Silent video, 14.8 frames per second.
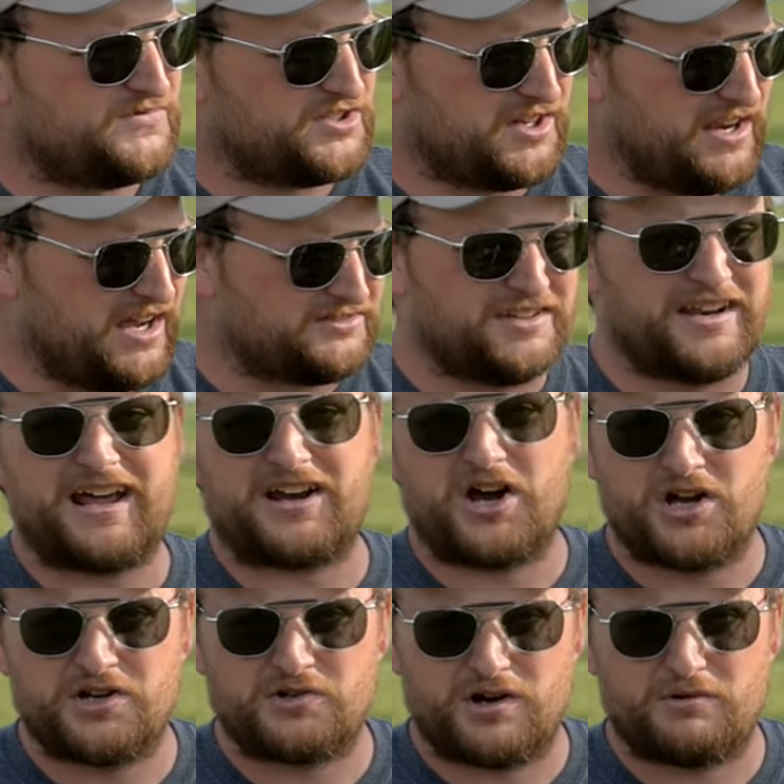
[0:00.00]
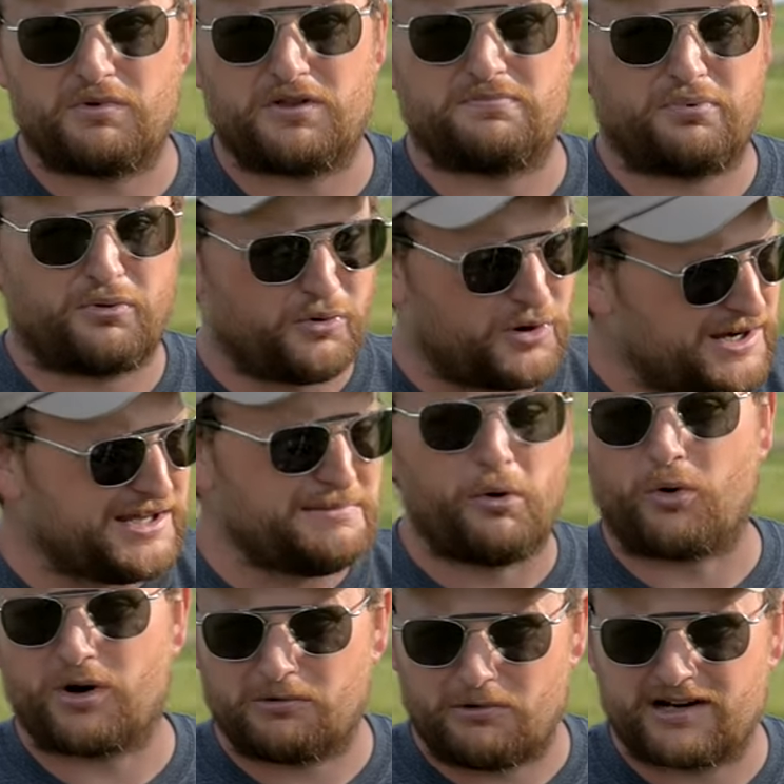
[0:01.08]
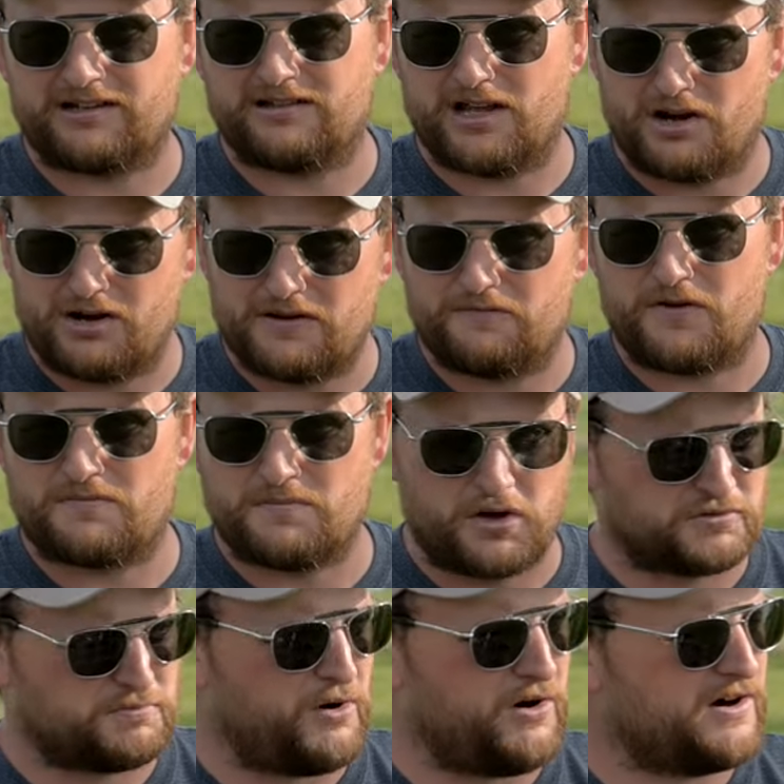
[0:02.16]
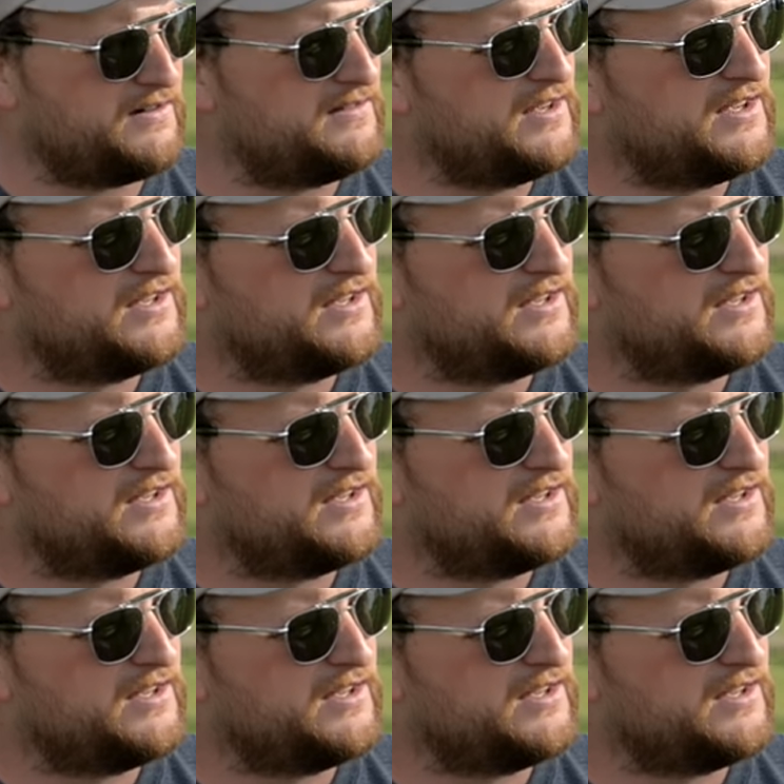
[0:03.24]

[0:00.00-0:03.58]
Connecting at one hundred with pretty boring regularity for the most part.